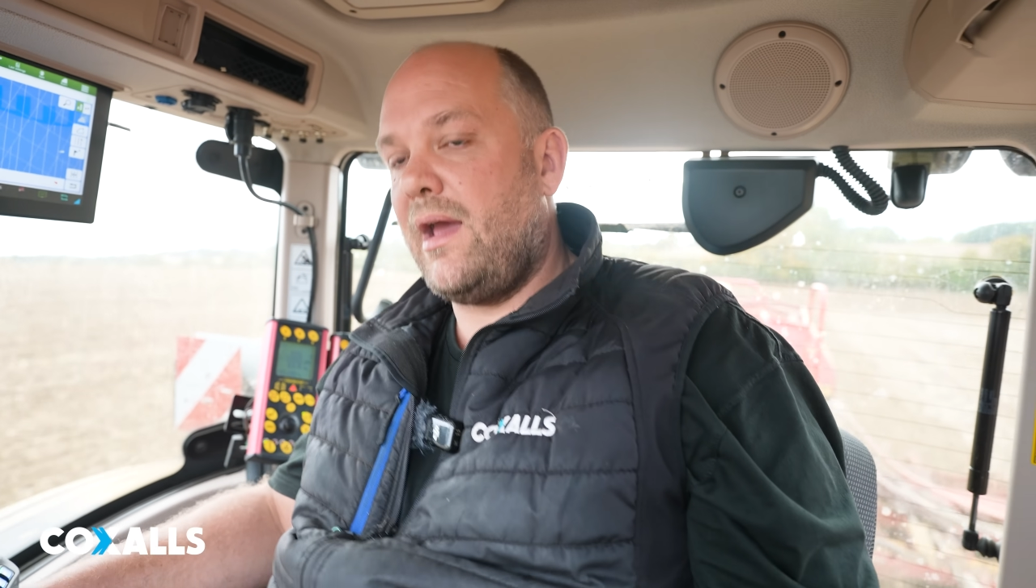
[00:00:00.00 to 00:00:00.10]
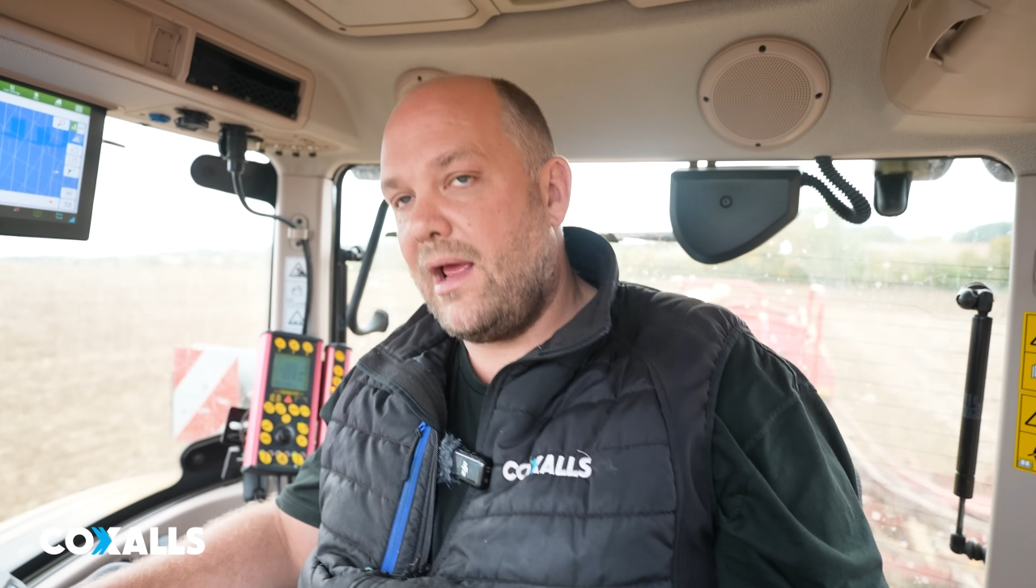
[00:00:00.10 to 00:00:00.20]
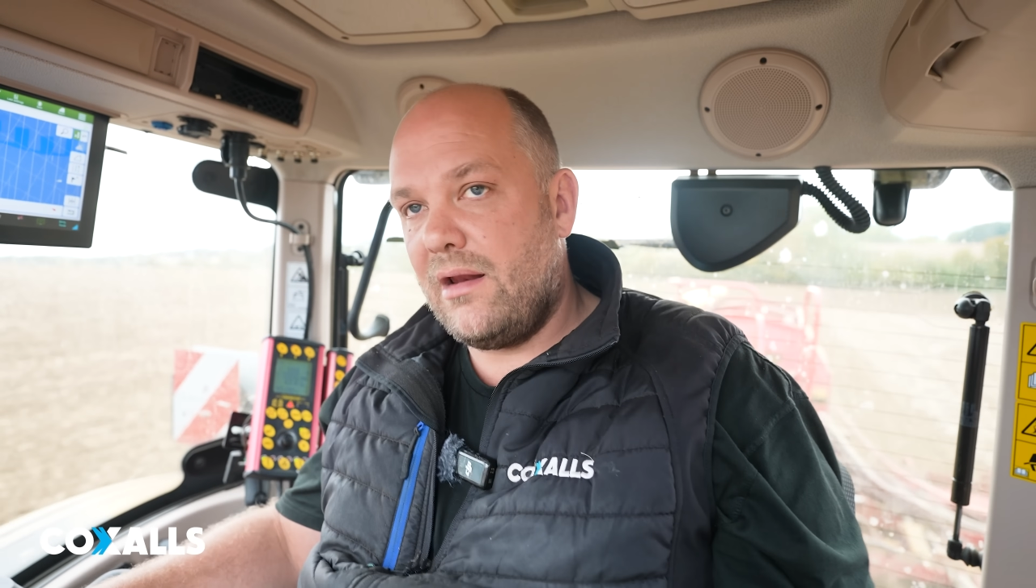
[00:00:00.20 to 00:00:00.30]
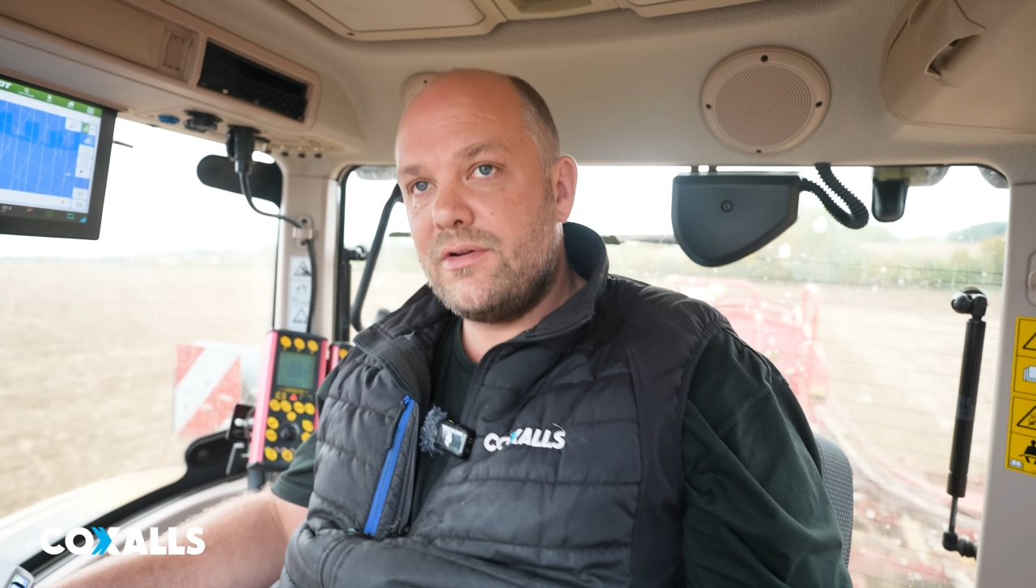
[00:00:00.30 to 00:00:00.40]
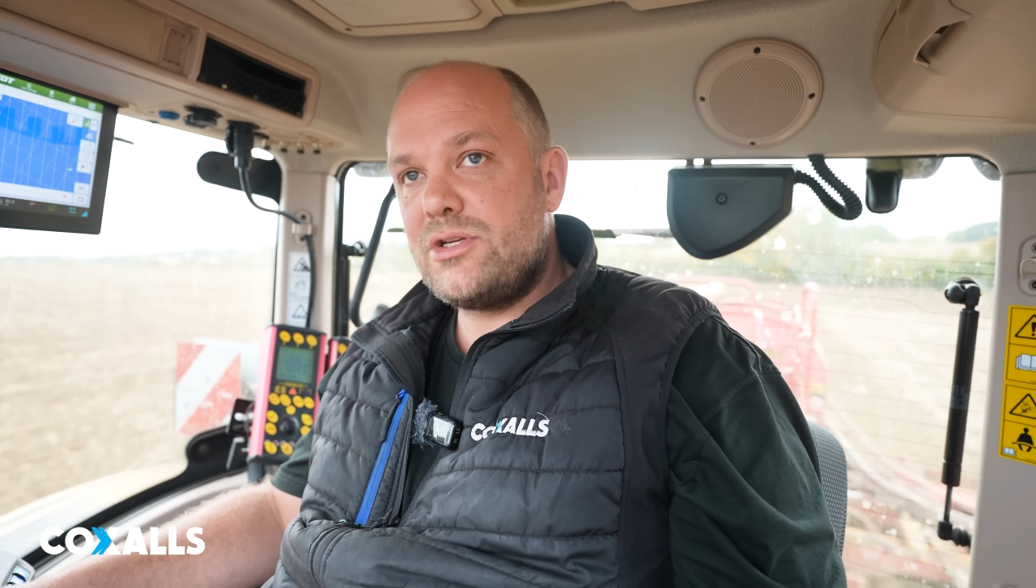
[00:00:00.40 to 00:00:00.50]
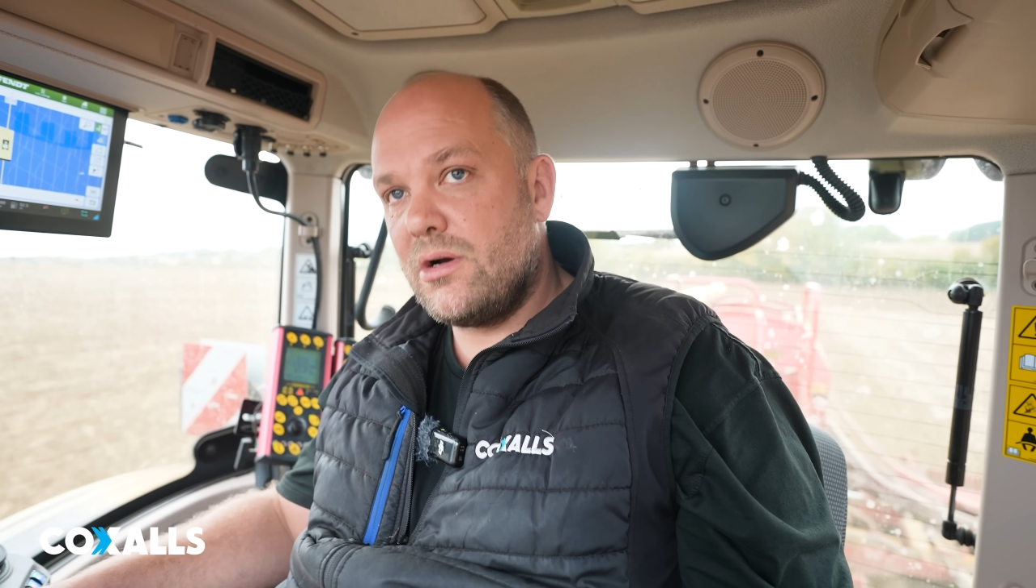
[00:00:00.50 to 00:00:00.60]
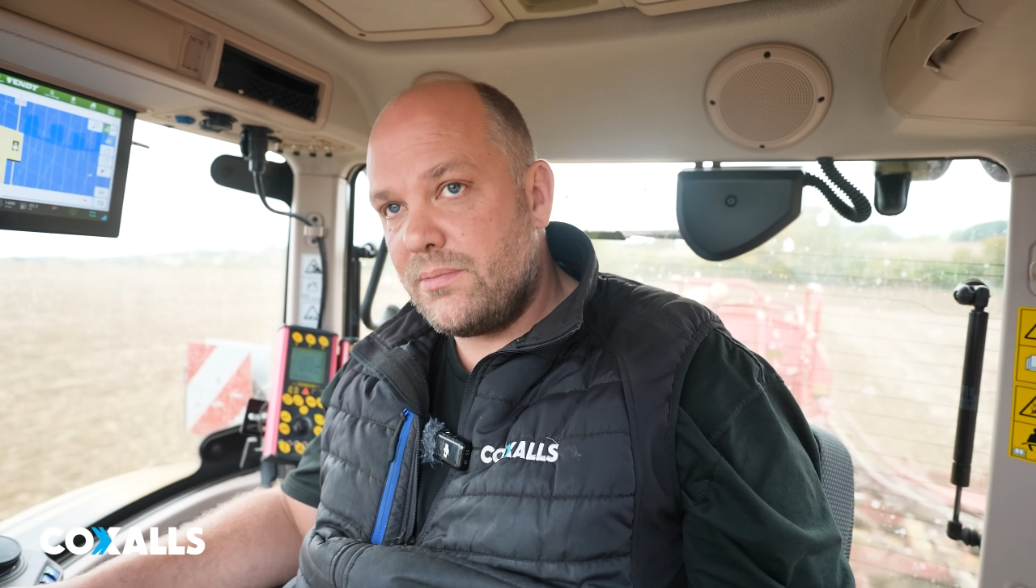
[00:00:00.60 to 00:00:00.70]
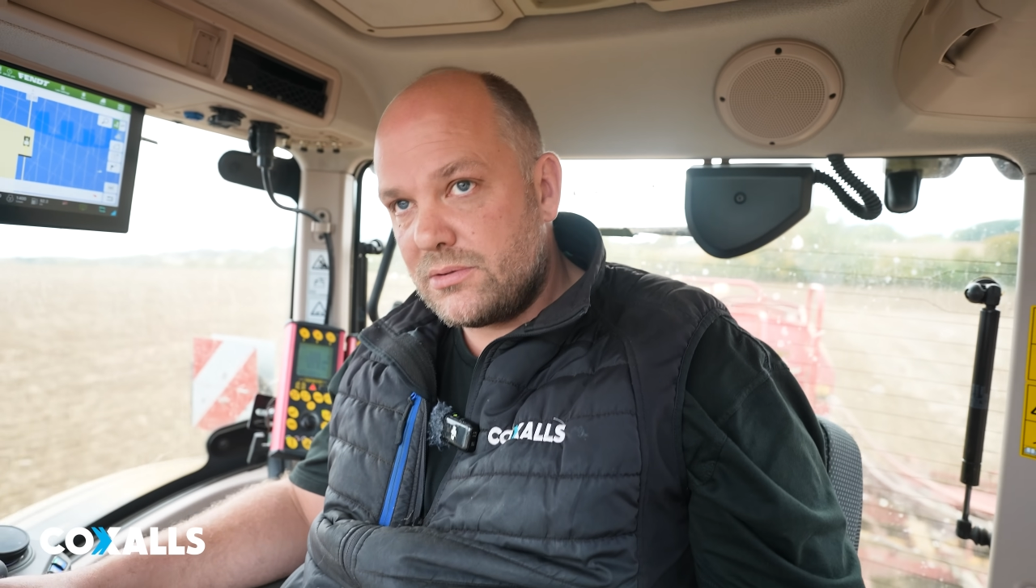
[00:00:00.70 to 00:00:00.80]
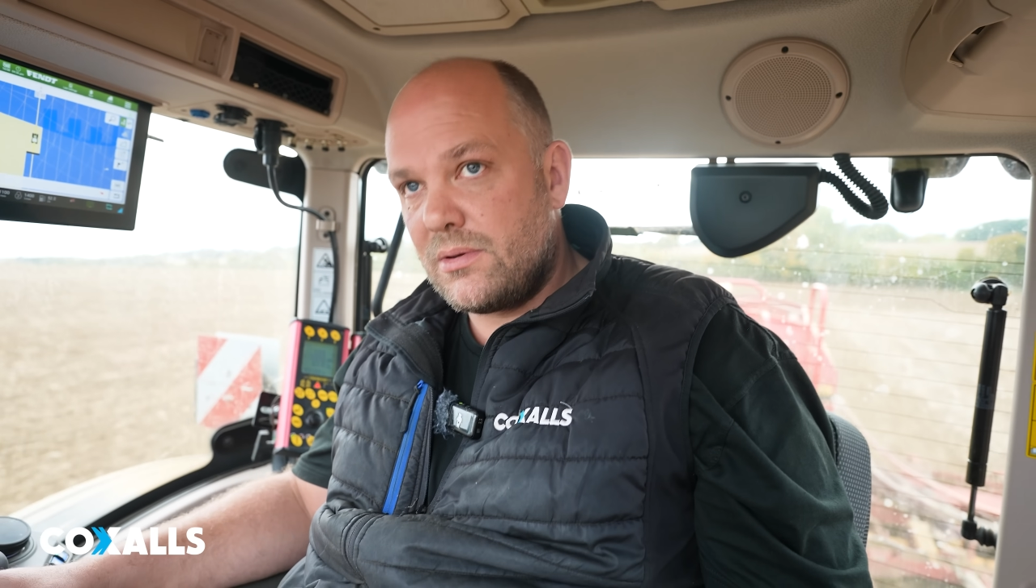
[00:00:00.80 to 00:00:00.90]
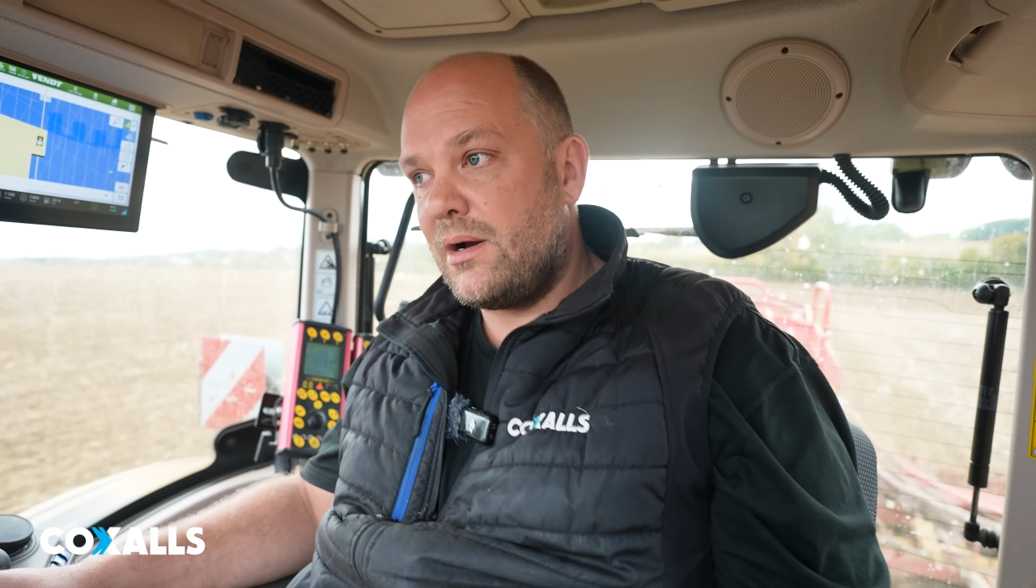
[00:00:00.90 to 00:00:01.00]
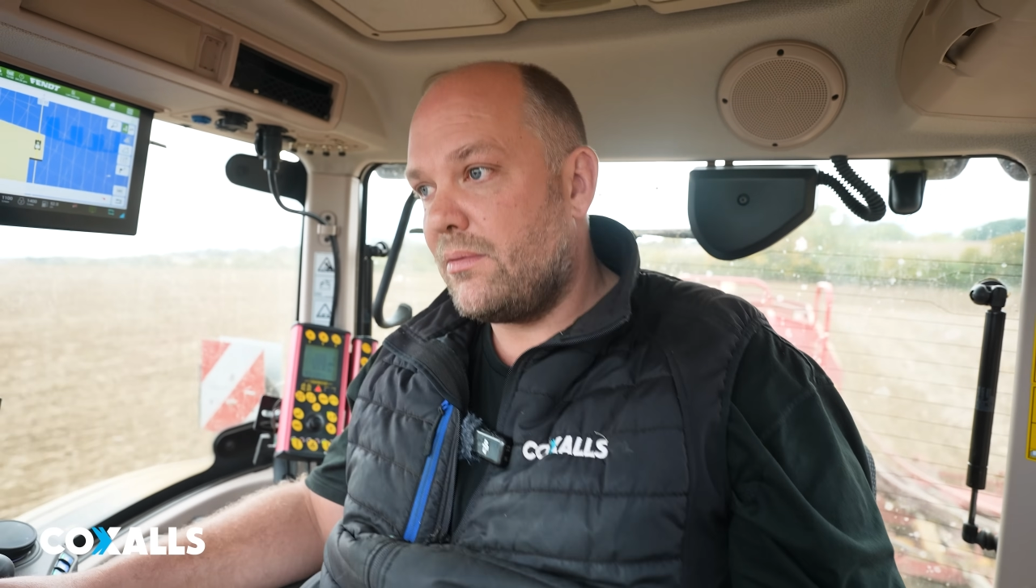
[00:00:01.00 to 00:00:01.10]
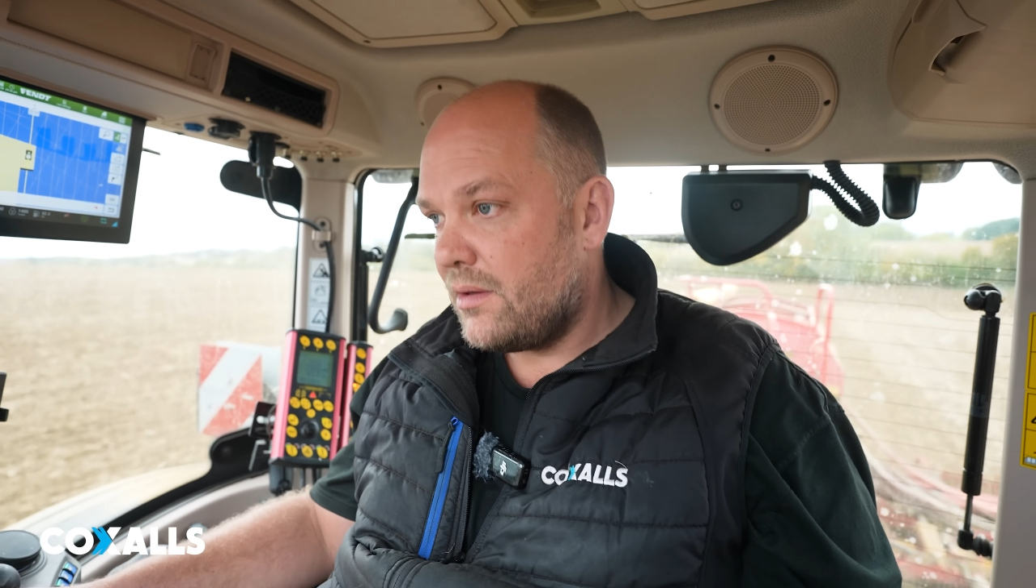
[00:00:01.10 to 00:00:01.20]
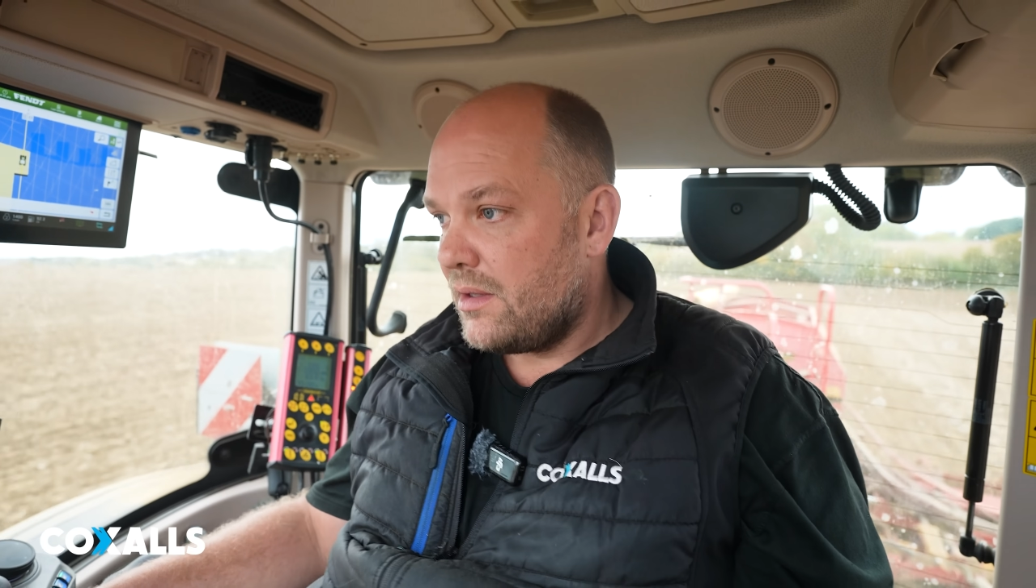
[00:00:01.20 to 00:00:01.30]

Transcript: hell of a job as well.